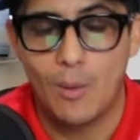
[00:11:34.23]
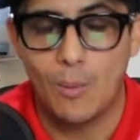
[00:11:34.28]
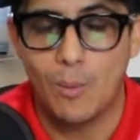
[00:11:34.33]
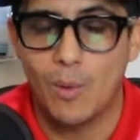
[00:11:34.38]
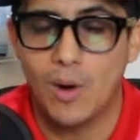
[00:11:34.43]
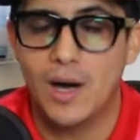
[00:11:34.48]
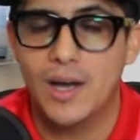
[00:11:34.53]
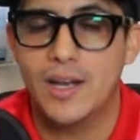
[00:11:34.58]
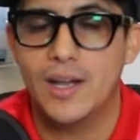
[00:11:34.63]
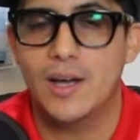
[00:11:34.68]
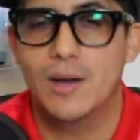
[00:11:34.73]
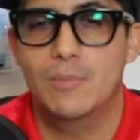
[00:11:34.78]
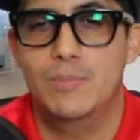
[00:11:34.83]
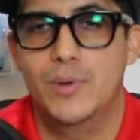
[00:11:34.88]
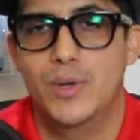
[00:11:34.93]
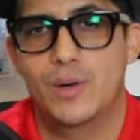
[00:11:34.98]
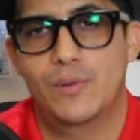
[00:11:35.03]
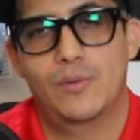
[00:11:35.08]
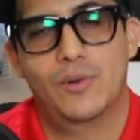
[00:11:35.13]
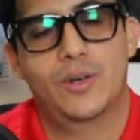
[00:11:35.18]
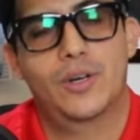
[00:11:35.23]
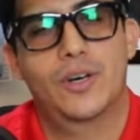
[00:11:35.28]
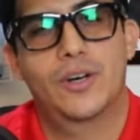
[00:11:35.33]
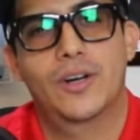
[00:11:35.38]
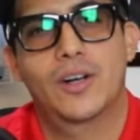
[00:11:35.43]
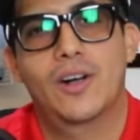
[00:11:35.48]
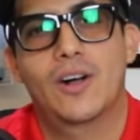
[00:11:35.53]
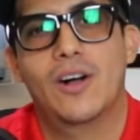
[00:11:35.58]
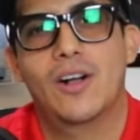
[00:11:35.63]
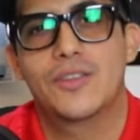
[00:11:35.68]
what a beautiful
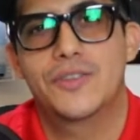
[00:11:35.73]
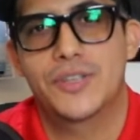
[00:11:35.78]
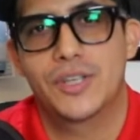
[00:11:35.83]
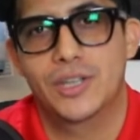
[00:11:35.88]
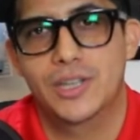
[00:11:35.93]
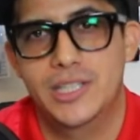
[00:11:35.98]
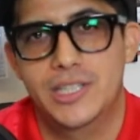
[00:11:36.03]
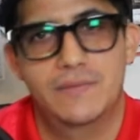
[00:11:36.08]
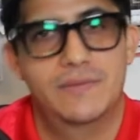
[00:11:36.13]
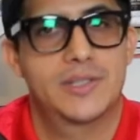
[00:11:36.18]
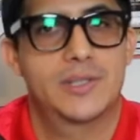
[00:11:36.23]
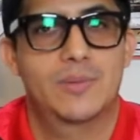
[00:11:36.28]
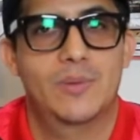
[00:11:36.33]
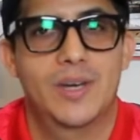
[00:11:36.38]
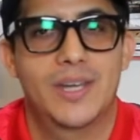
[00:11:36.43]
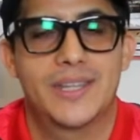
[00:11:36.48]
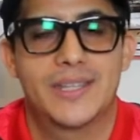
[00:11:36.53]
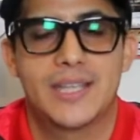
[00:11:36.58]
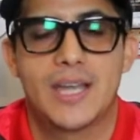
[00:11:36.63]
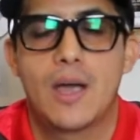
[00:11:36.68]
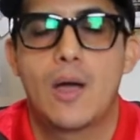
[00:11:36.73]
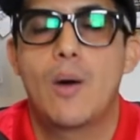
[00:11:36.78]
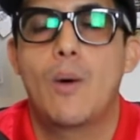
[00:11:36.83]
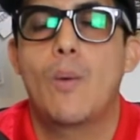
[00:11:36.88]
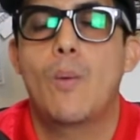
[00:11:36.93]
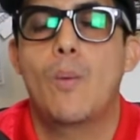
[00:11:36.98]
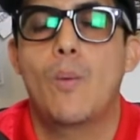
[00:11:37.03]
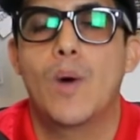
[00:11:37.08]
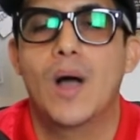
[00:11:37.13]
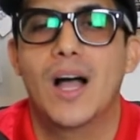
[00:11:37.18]
curtain call to leave us
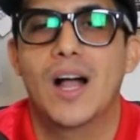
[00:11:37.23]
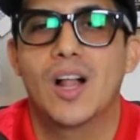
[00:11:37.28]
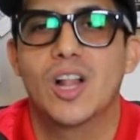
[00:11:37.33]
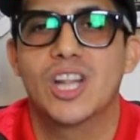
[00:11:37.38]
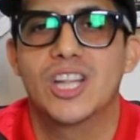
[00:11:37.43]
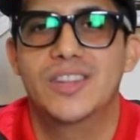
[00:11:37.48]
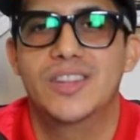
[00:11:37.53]
with. Well